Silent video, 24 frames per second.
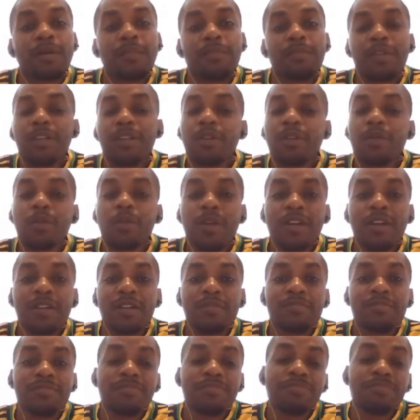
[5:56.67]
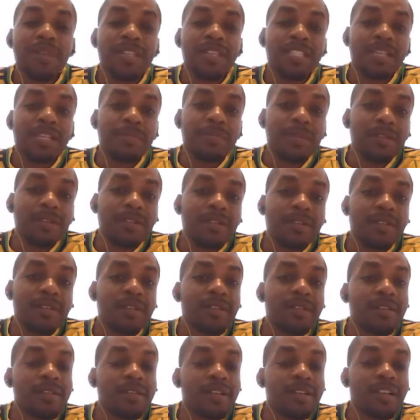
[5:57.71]
where possible
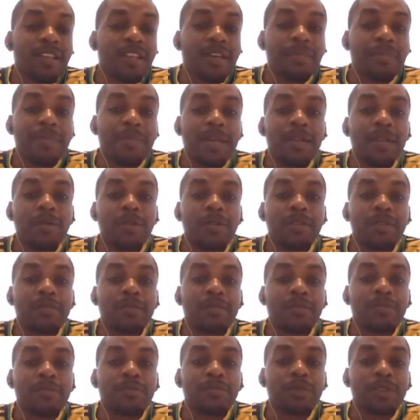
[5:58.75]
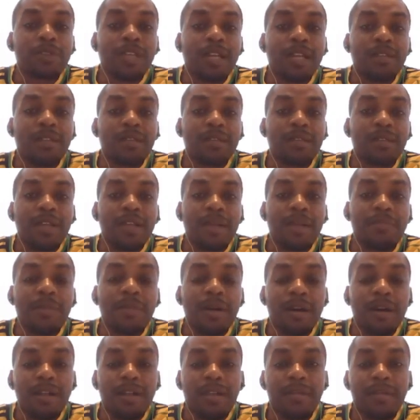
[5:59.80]
Leon Bailey would put that
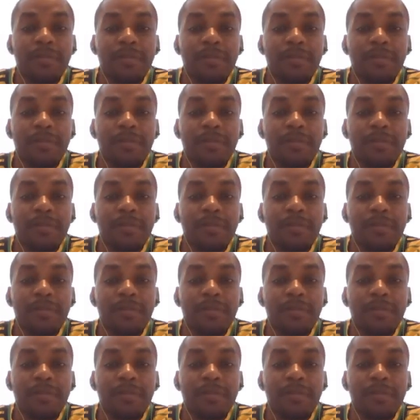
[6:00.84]
ball.